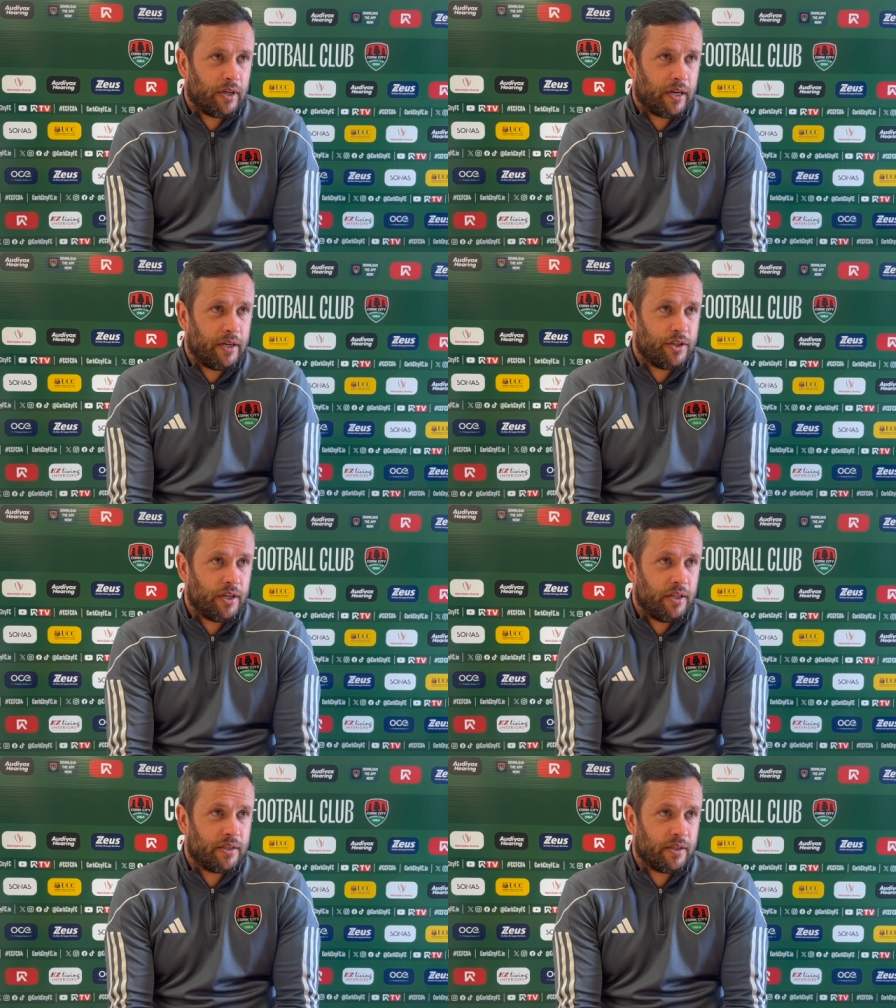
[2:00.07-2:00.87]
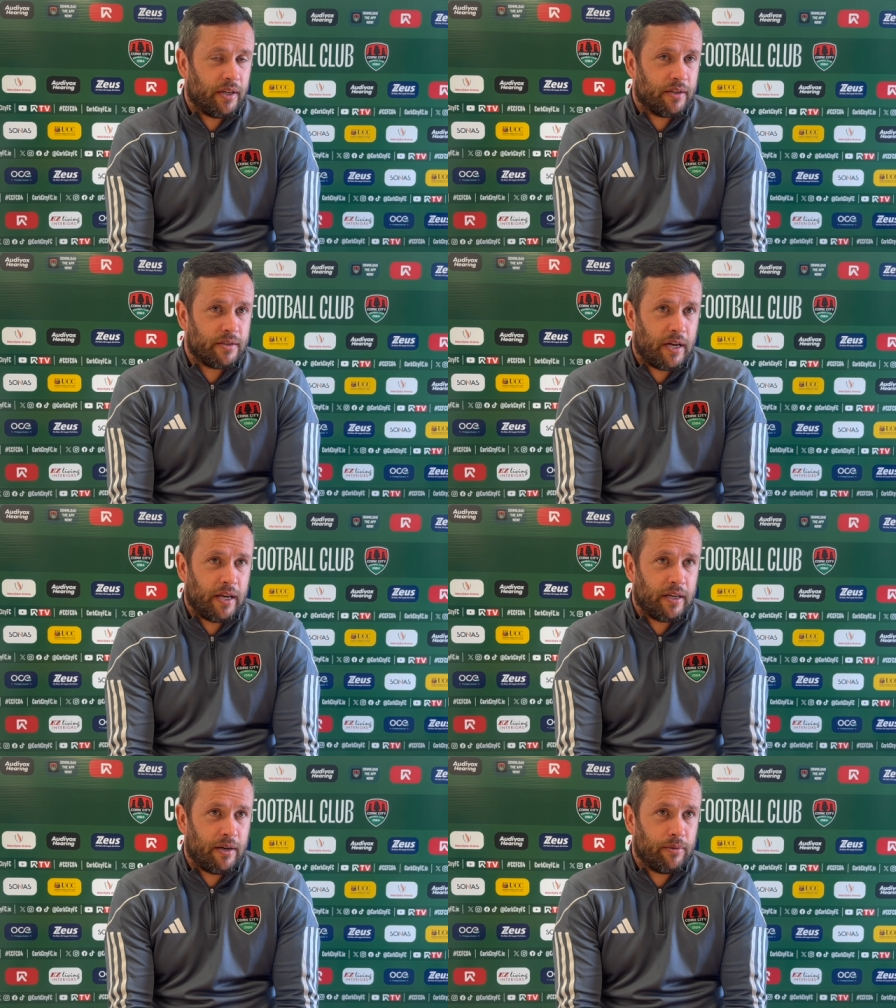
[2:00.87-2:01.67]
clean sheets. I think it's
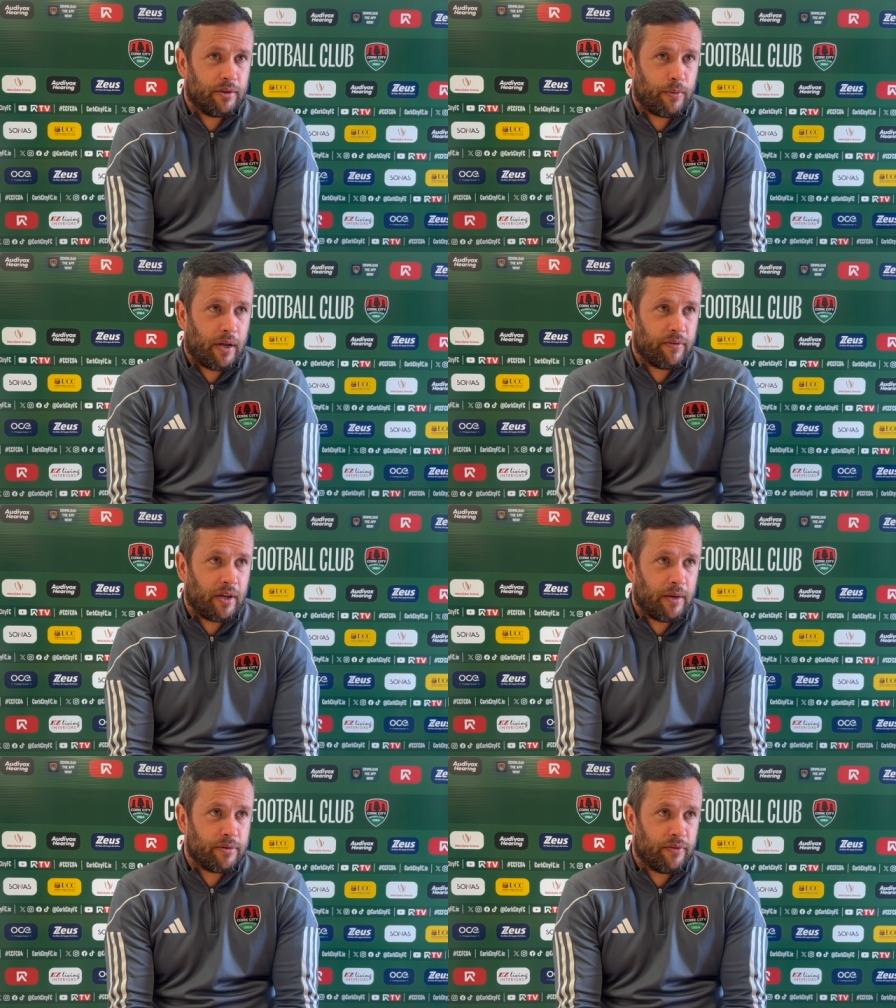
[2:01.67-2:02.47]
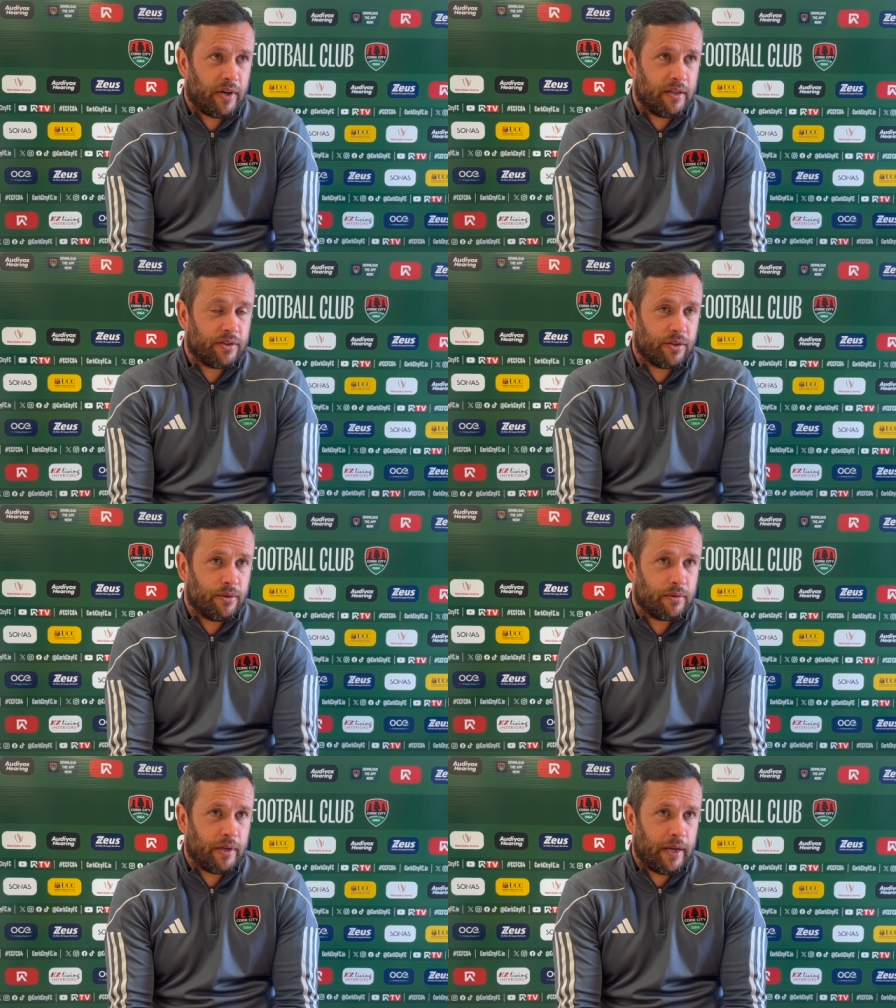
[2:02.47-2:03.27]
9 now in 12 games we've had,
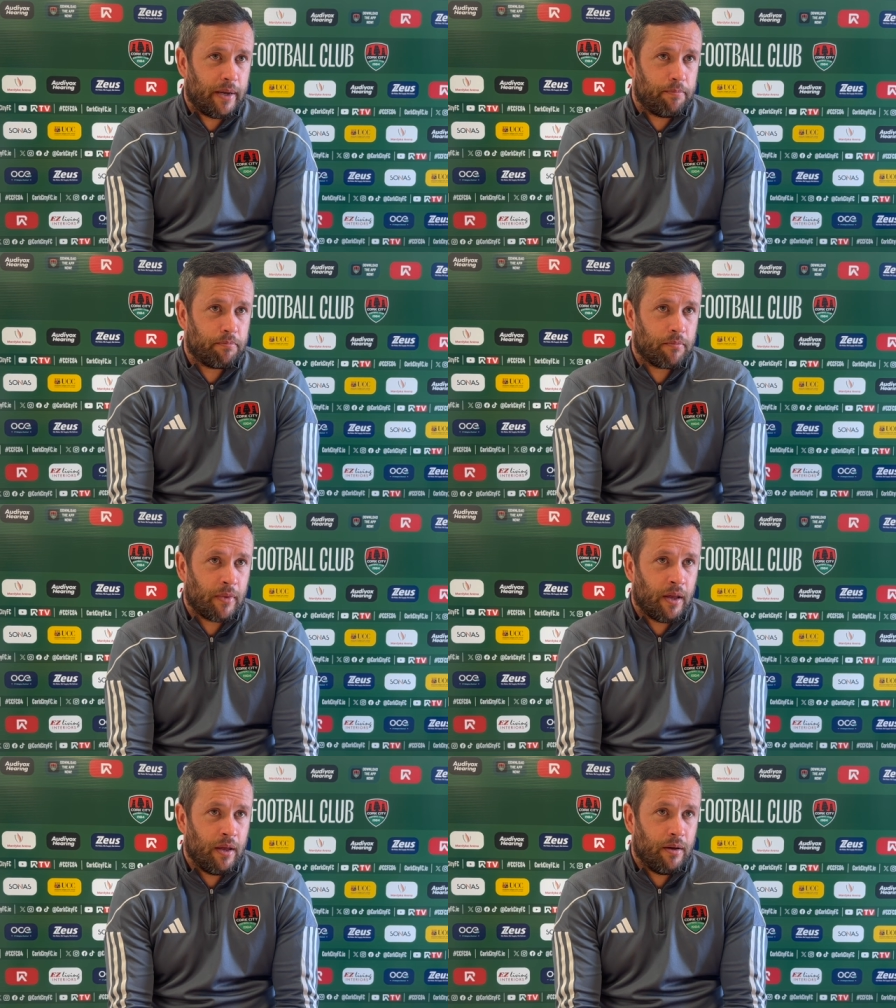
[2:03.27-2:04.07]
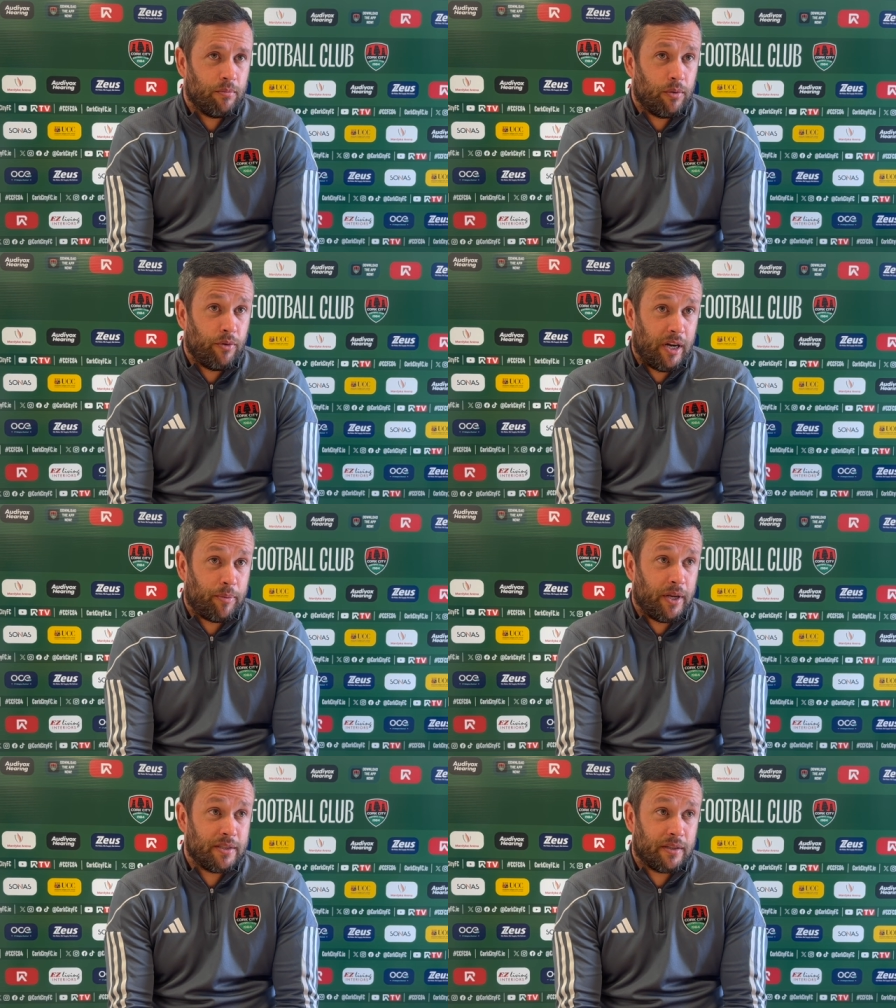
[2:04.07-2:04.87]
so we're really
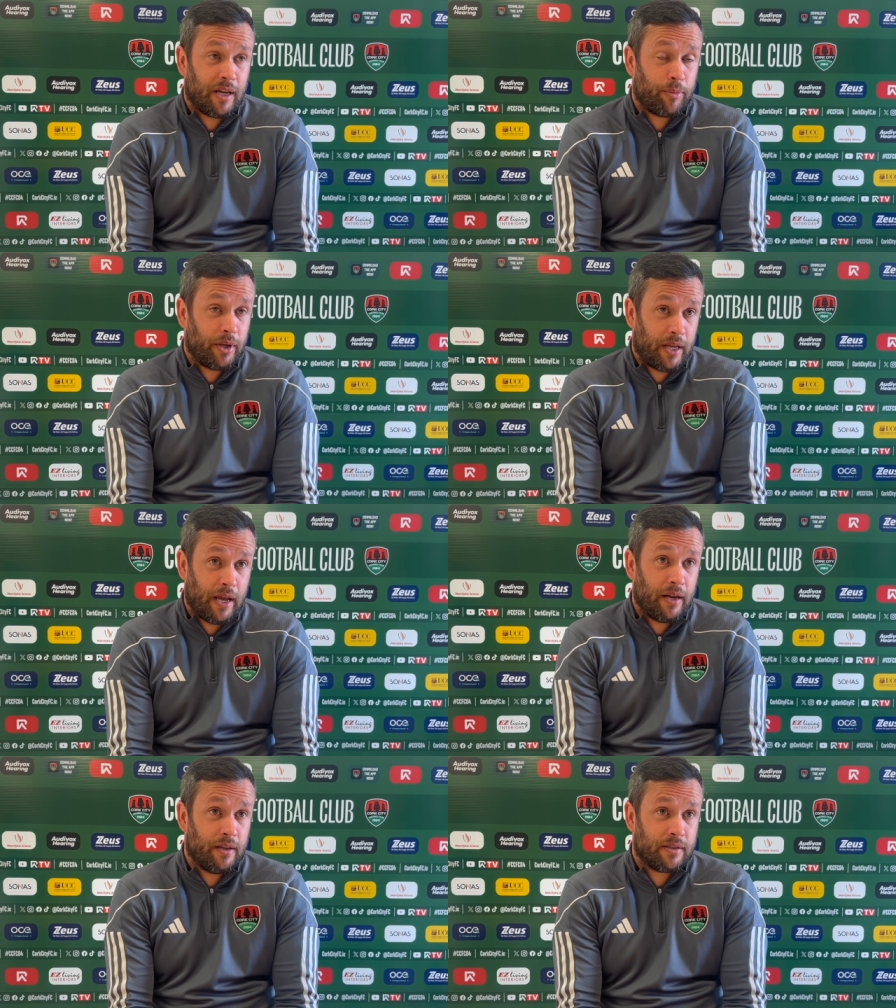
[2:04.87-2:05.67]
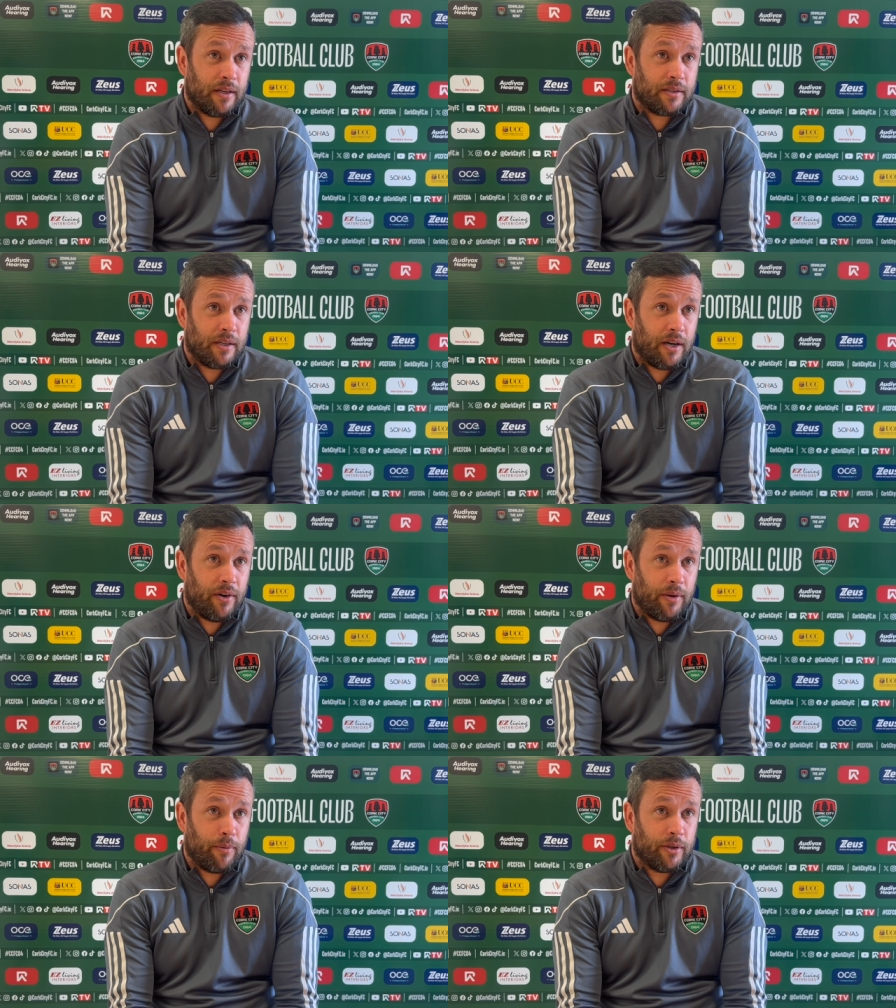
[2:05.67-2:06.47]
pleased with that. But again, it's an area
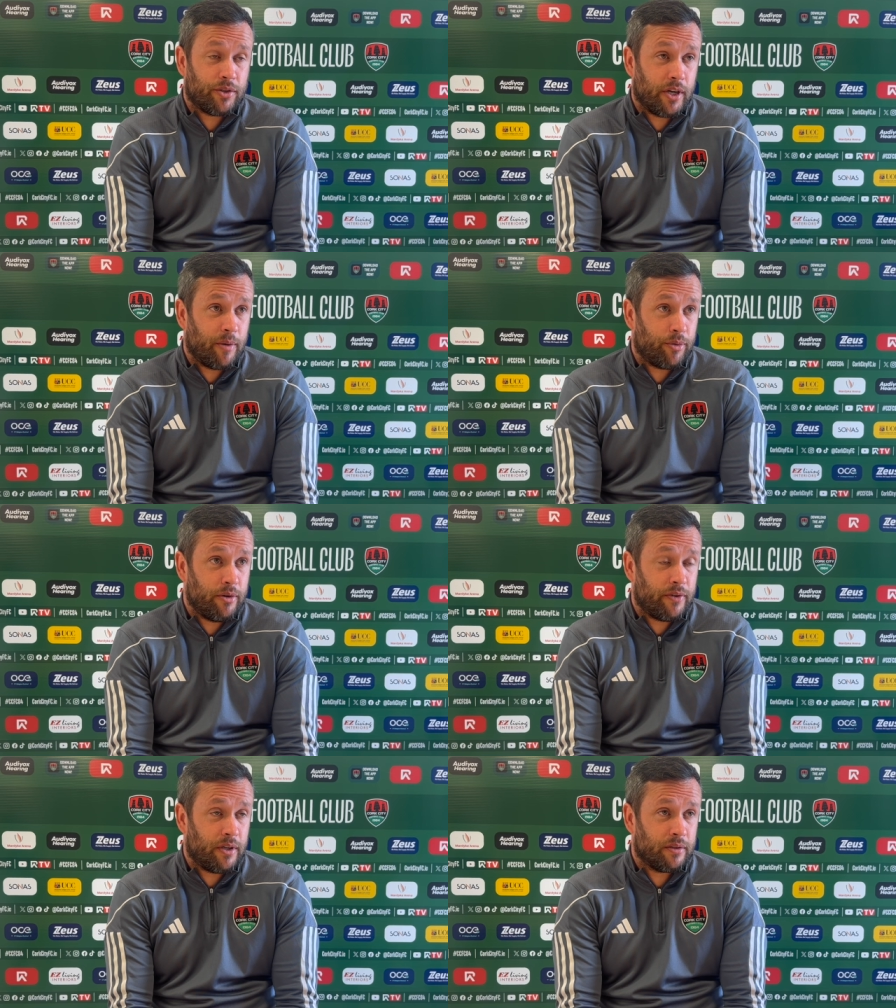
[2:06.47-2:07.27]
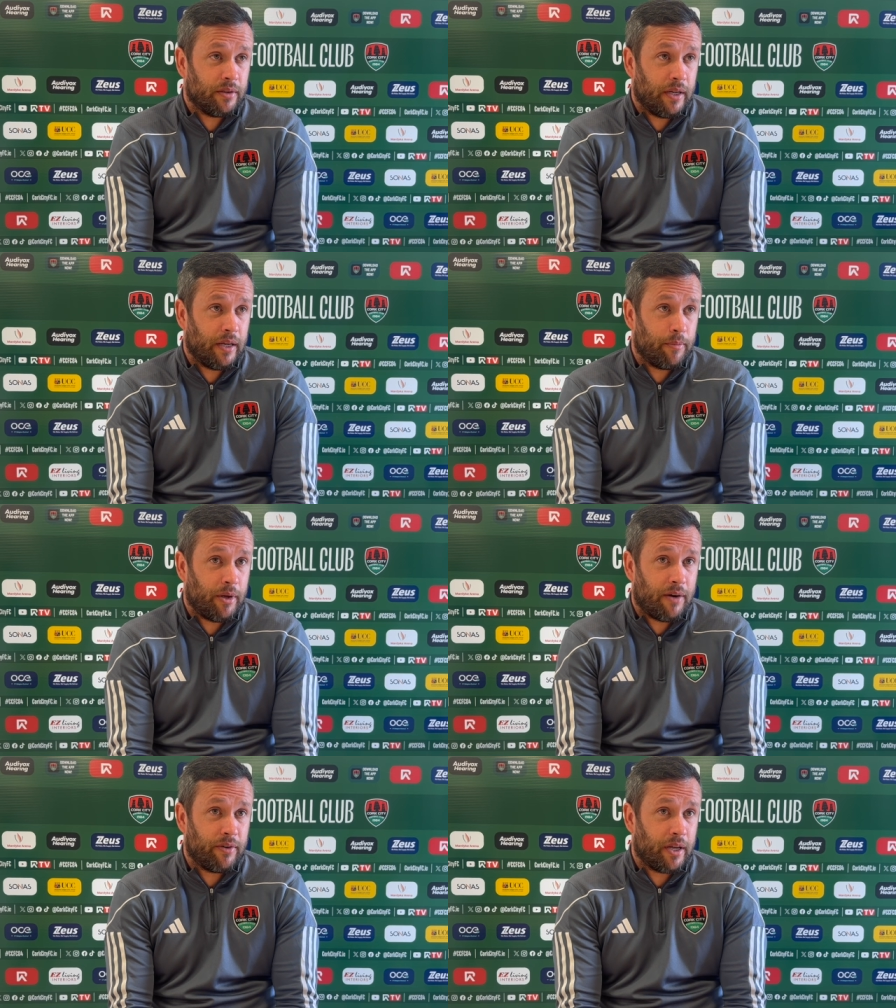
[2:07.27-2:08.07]
that we want to try and improve on
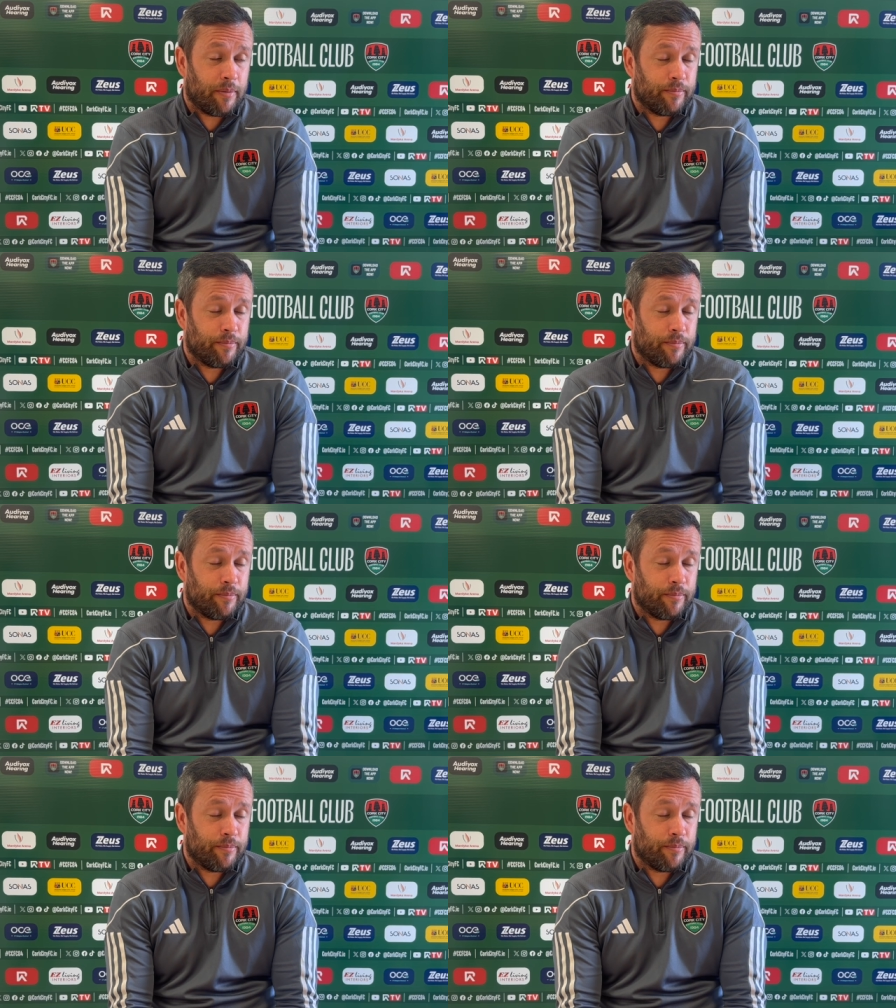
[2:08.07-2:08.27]
in every game.